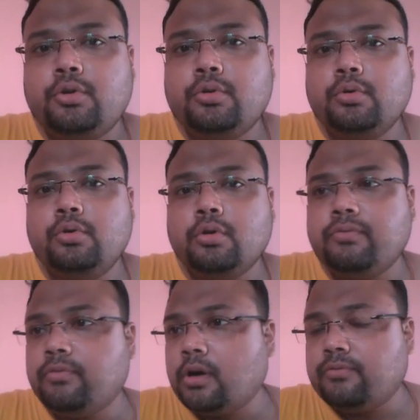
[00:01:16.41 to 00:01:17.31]
to look
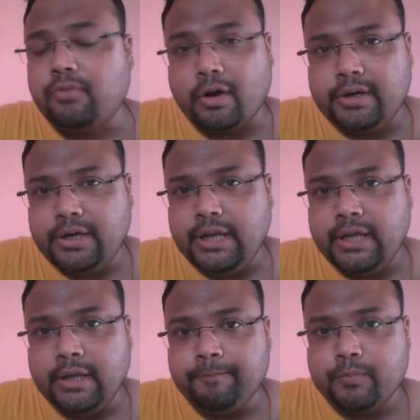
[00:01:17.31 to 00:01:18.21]
for
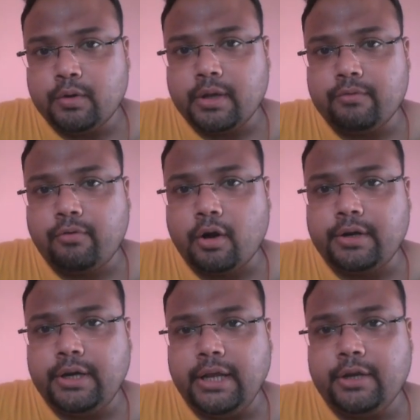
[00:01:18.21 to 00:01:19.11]
40
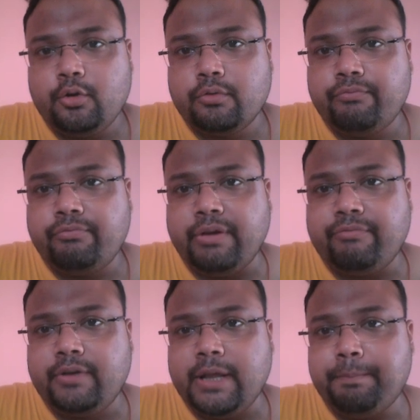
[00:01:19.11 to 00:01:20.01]
to
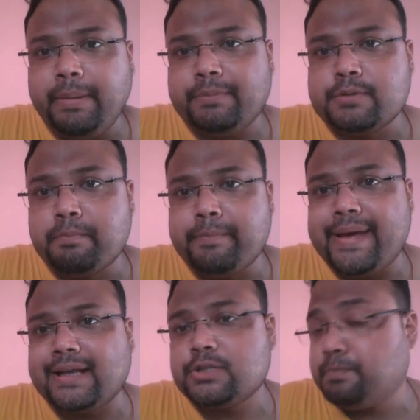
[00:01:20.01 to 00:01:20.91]
50 pips
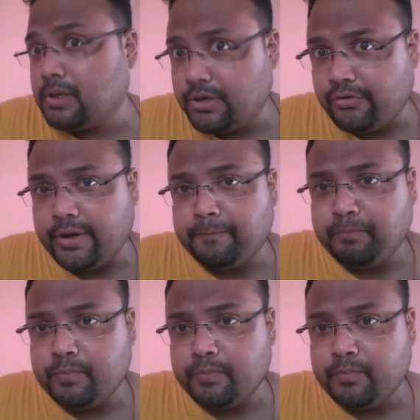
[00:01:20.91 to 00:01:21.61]
max per trade.